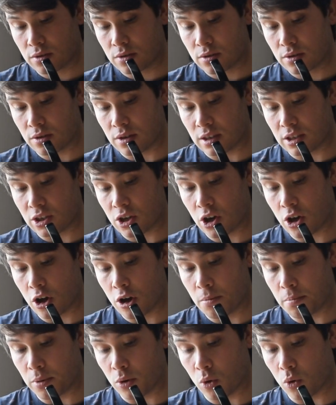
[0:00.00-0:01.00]
to this
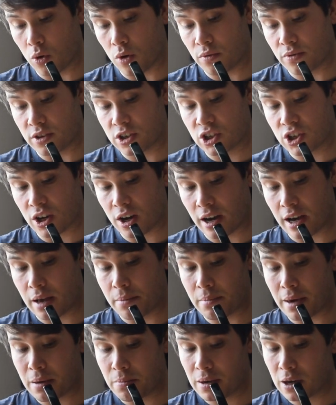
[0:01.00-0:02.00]
herb law of the Shire
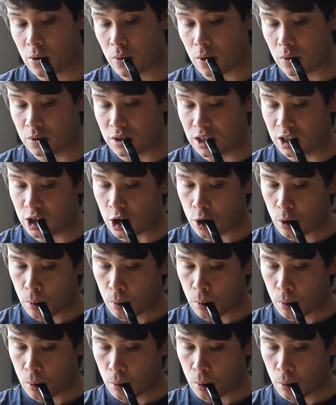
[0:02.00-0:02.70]
may be quoted.